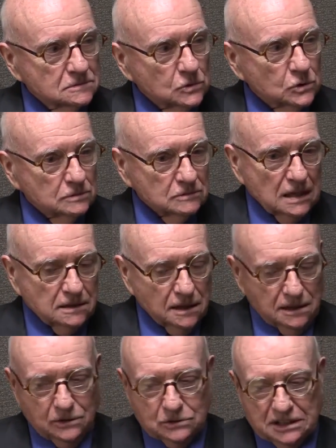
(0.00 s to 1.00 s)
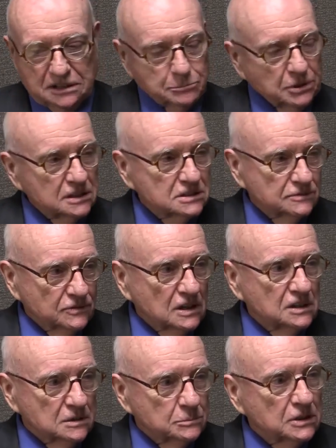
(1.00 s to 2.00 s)
well, not only in
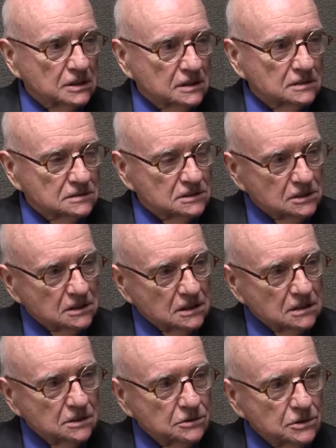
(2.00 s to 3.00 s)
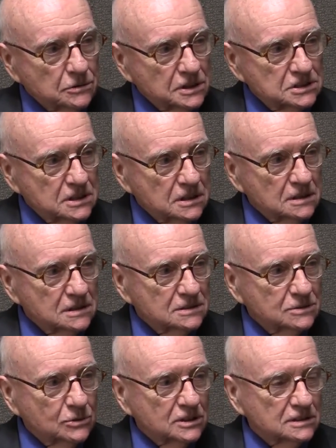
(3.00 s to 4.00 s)
Pennsylvania, but in New York State
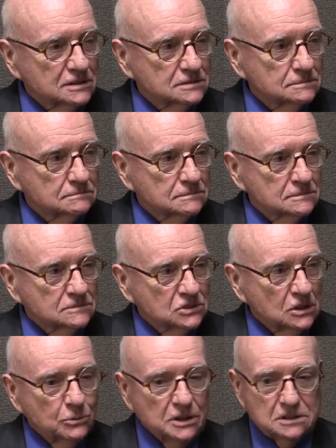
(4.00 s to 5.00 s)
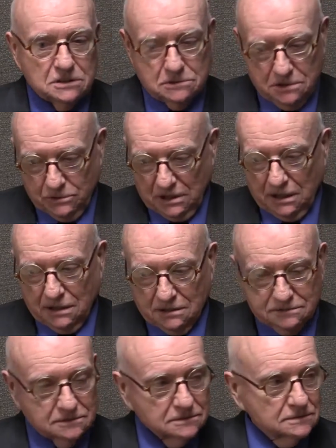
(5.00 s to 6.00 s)
as well. So we do
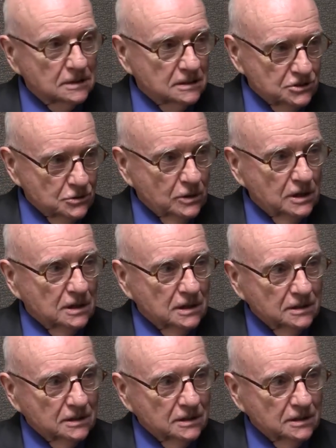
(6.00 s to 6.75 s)
enjoy a lot